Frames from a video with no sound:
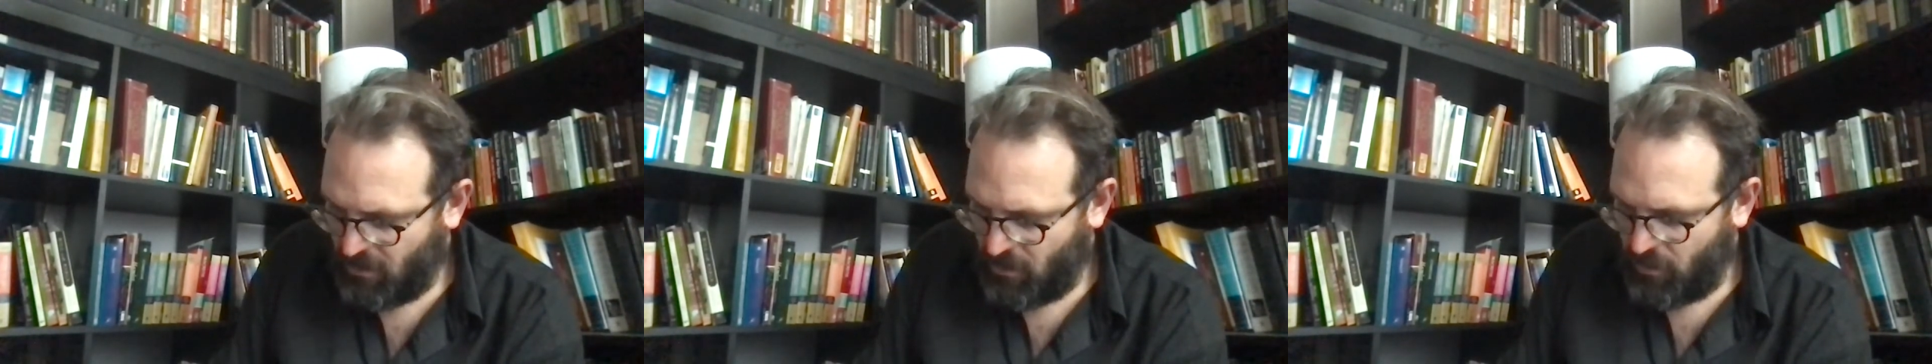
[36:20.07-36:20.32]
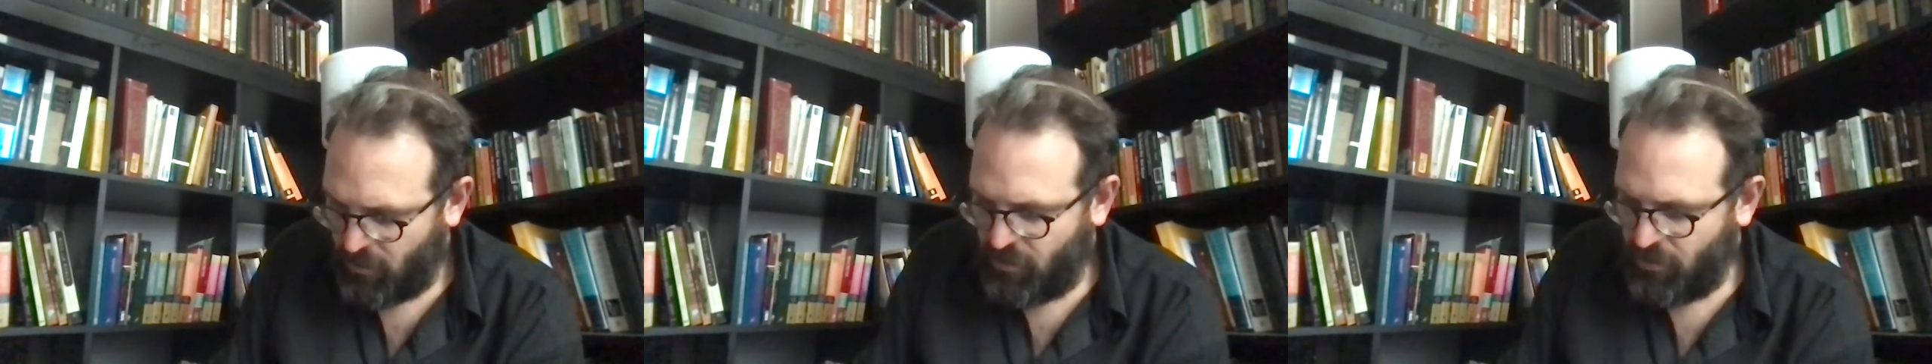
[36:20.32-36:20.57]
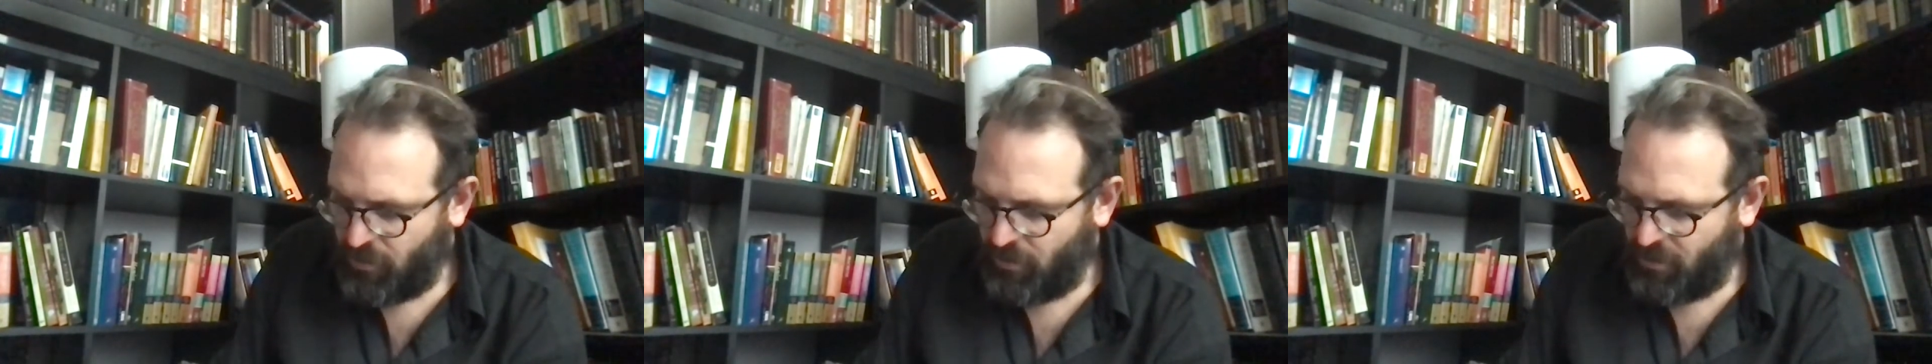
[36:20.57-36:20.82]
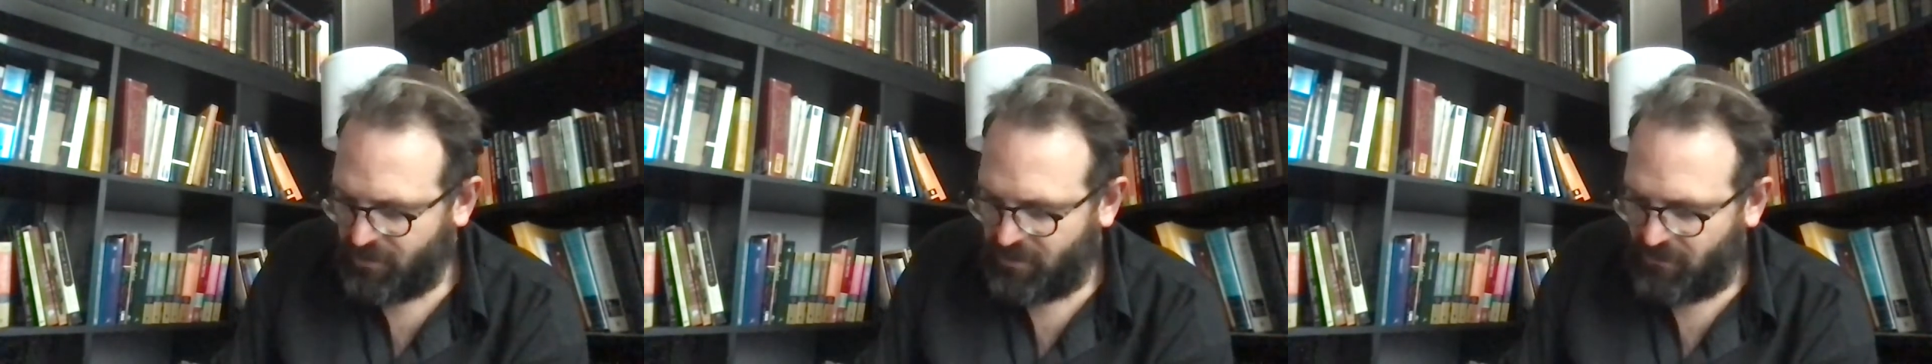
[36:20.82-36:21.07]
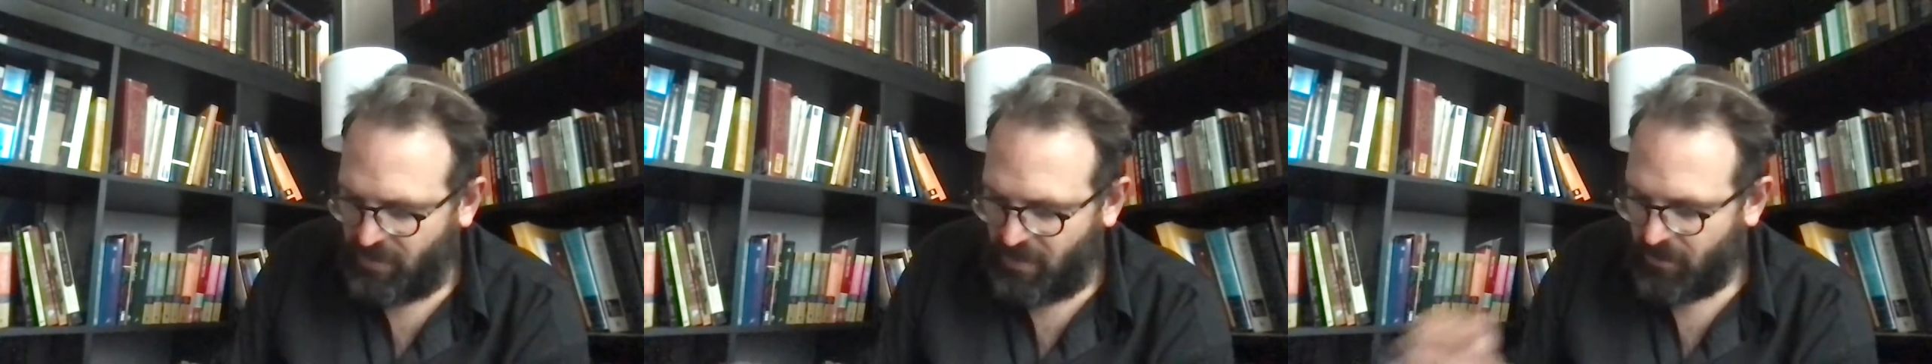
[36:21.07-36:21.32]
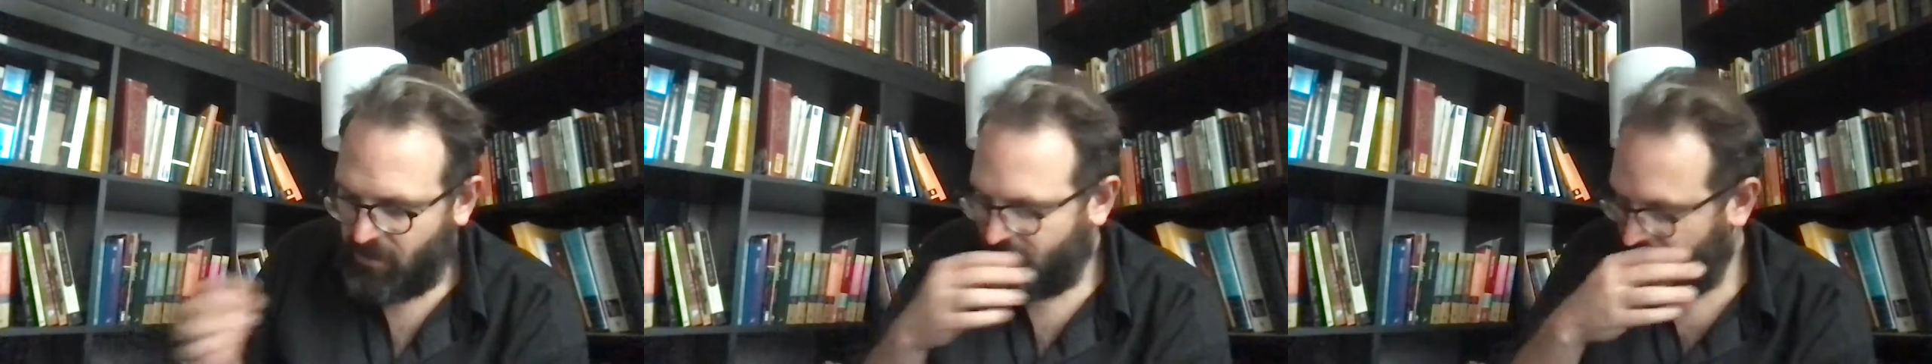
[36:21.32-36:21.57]
or 2 turnings of the
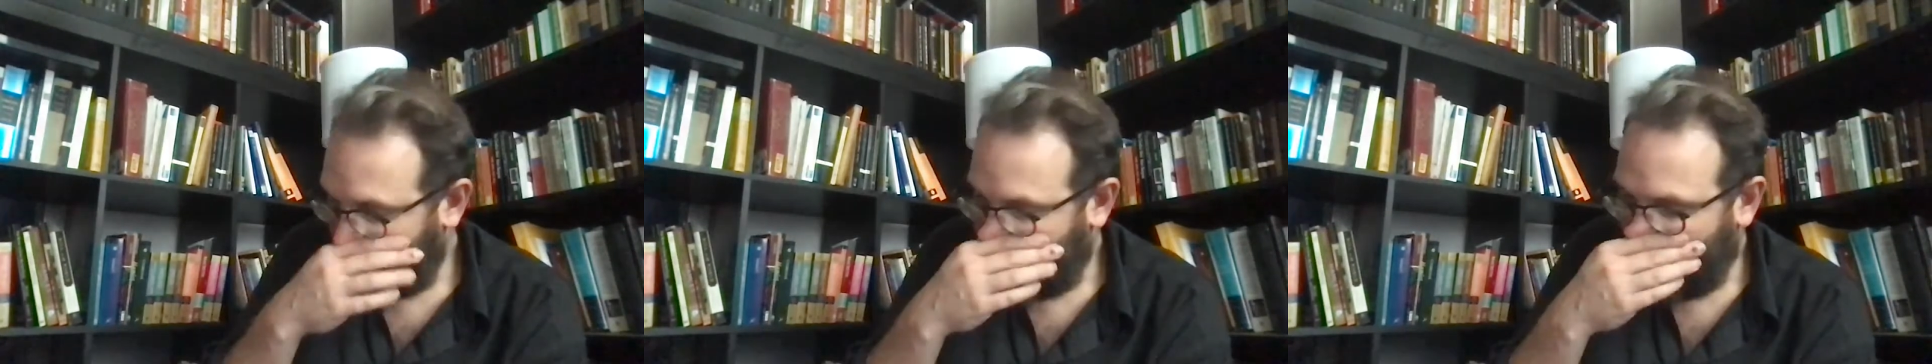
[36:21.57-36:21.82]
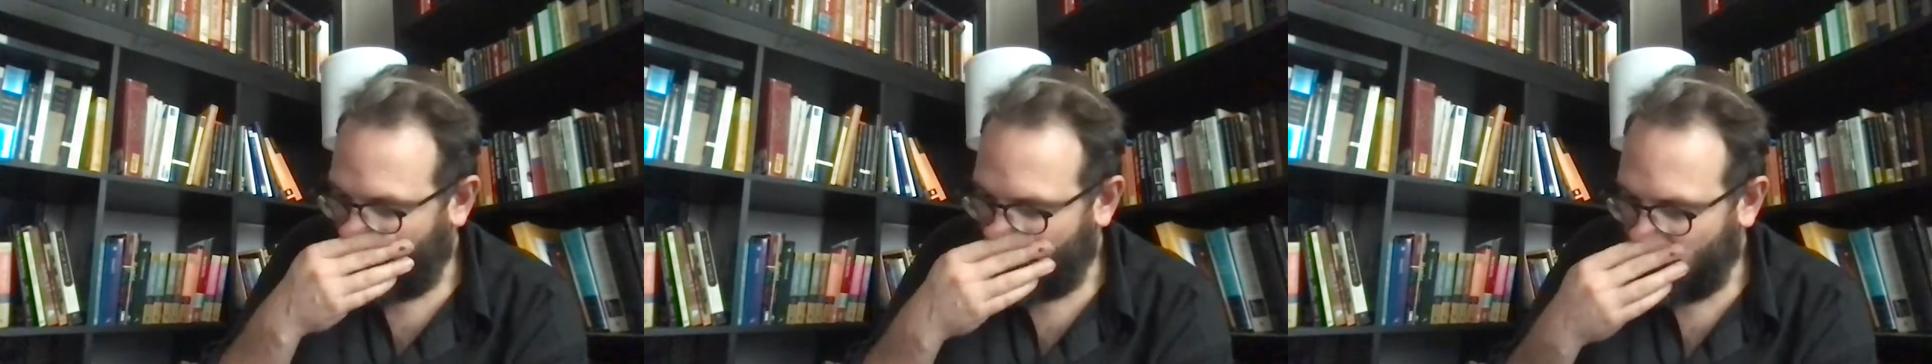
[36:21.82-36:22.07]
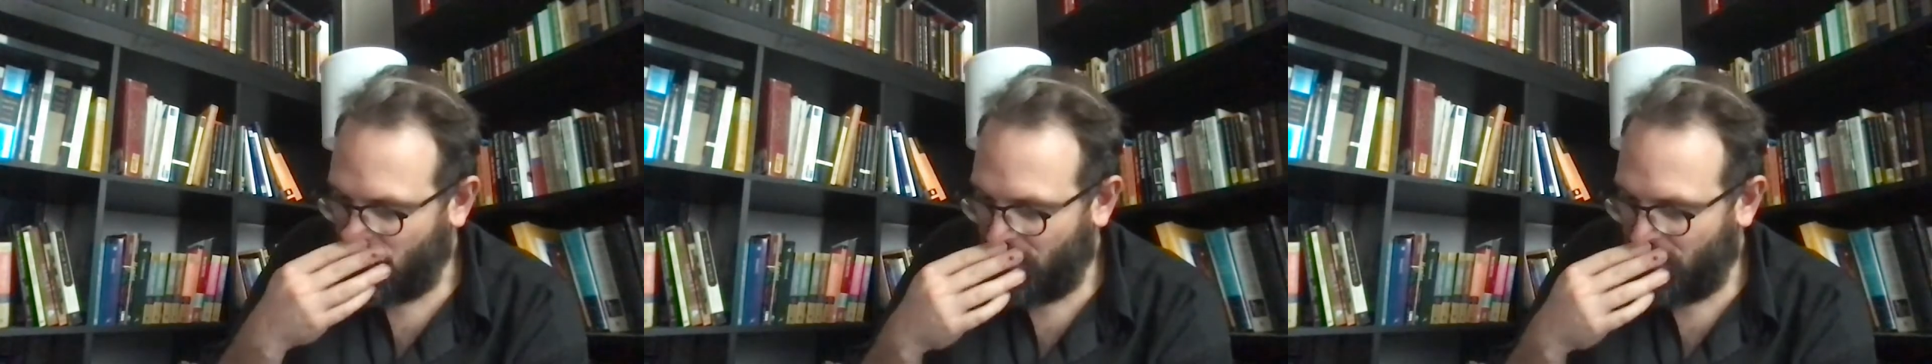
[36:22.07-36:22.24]
hourglass, so it's about 2